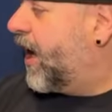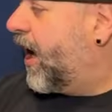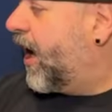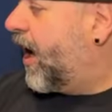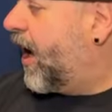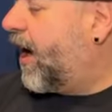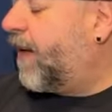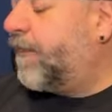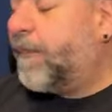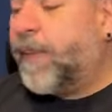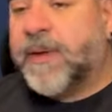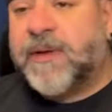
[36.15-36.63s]

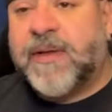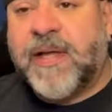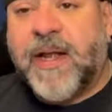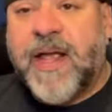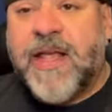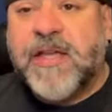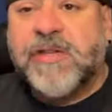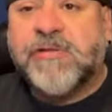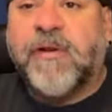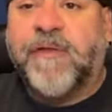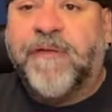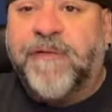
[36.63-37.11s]
But
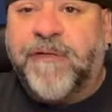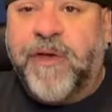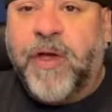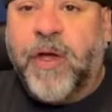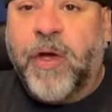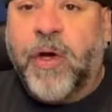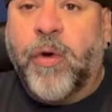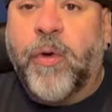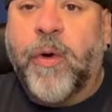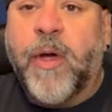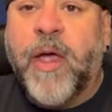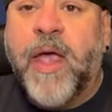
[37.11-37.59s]
today's
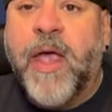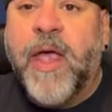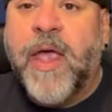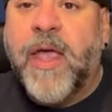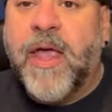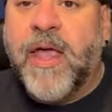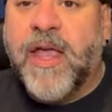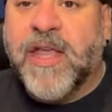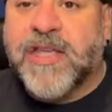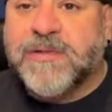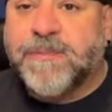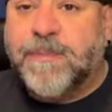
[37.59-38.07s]
review
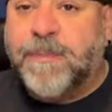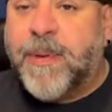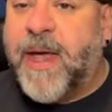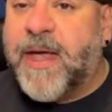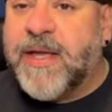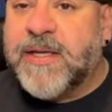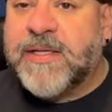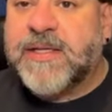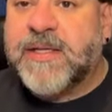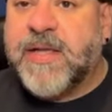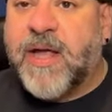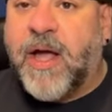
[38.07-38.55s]
is
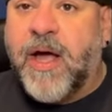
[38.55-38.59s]
based